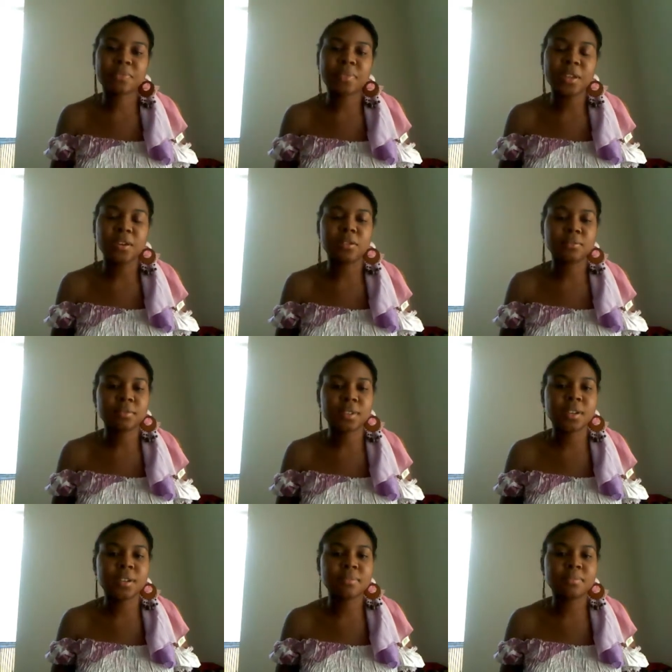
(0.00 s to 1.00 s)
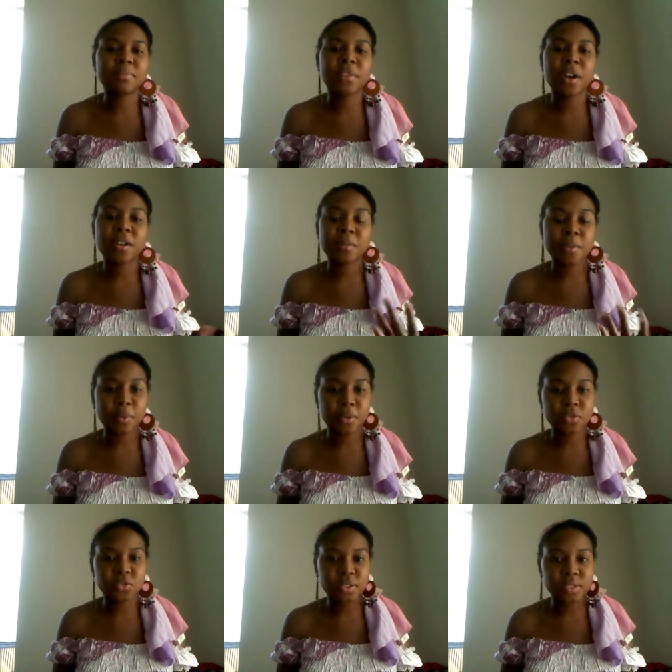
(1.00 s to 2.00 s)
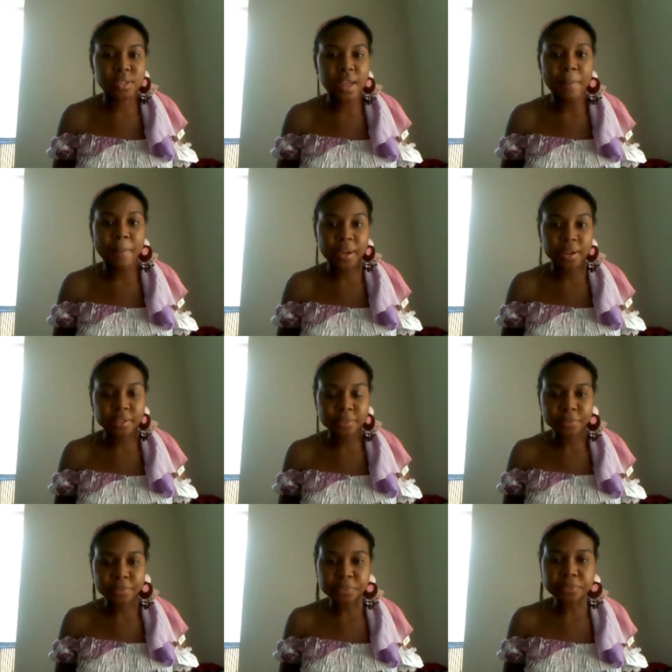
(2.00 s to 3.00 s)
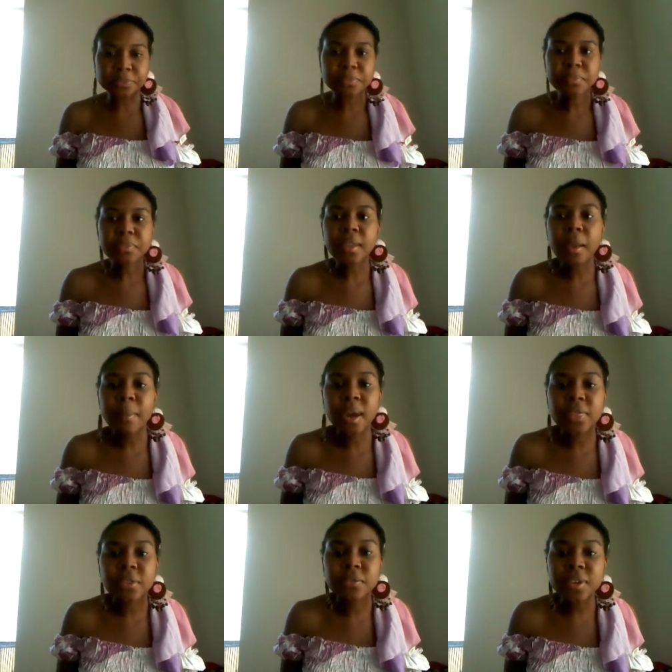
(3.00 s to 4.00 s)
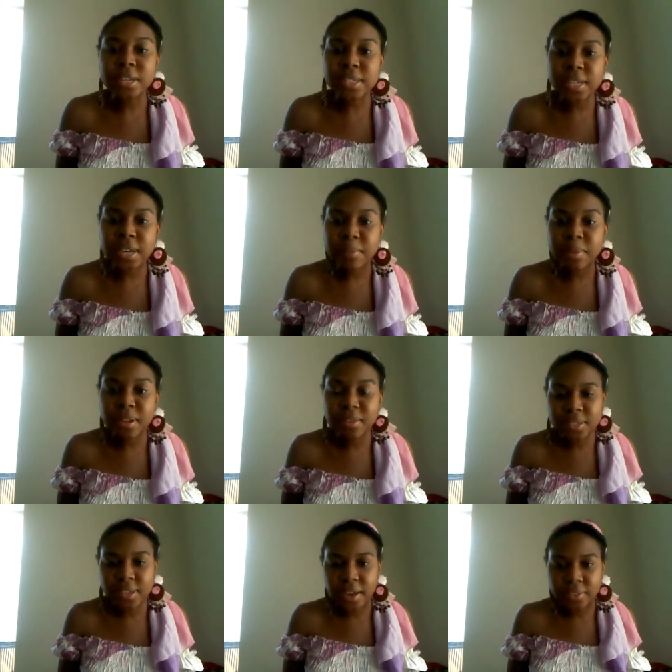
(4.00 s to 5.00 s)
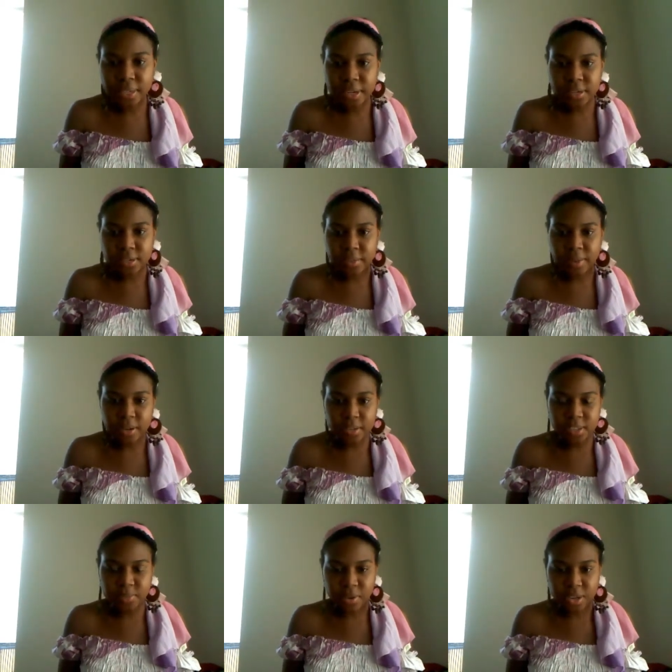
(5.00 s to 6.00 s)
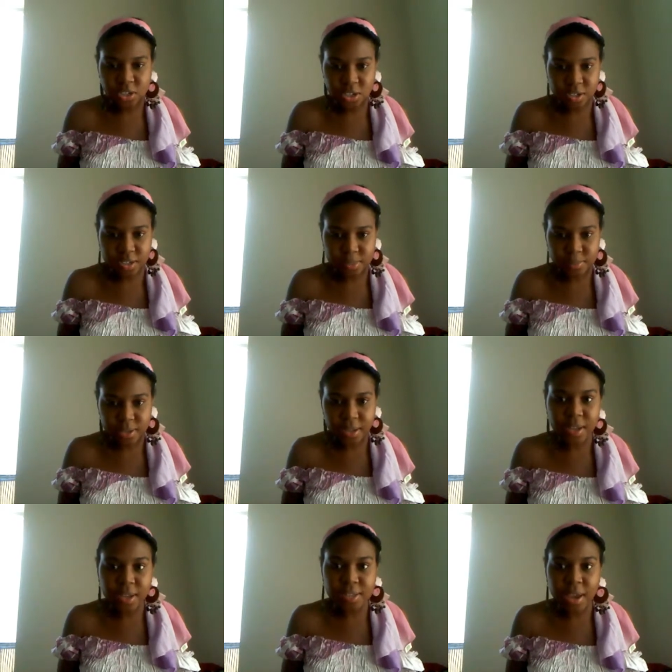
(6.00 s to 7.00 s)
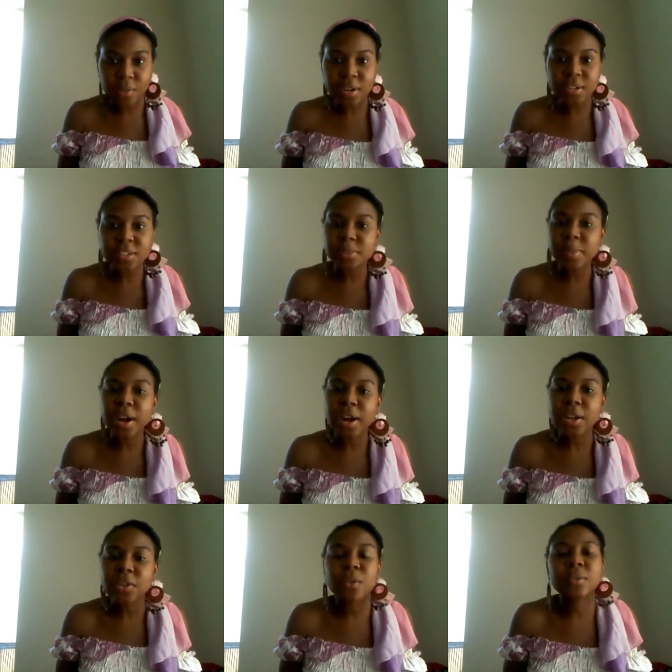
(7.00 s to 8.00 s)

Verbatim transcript: you know, the volume of poetry is a lot better but the reason I'm putting this out there, just about inspiration, is because I want to inspire you.